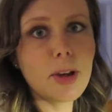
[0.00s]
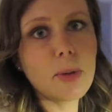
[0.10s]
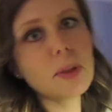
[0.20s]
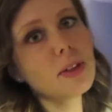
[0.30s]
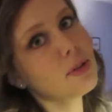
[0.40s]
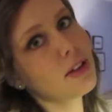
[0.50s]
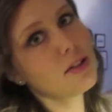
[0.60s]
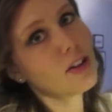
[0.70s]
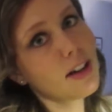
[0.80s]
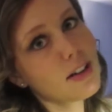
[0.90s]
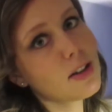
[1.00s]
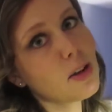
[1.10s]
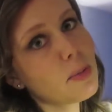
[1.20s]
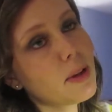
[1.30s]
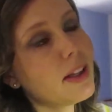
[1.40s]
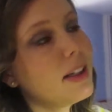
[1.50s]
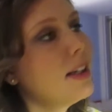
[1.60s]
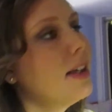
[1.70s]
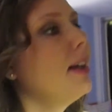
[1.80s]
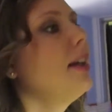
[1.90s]
open, when are dryers open.
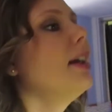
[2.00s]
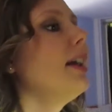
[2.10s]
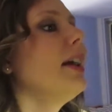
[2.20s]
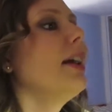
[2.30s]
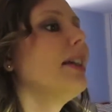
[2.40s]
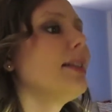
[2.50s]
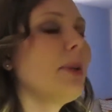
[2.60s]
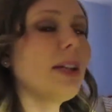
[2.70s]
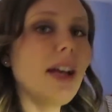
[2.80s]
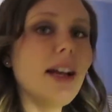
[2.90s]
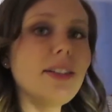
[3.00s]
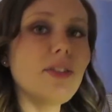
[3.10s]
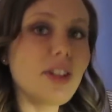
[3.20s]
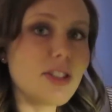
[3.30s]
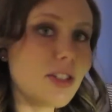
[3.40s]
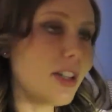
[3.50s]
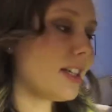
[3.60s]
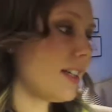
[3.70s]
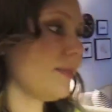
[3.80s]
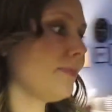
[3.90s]
It's been kind of frustrating.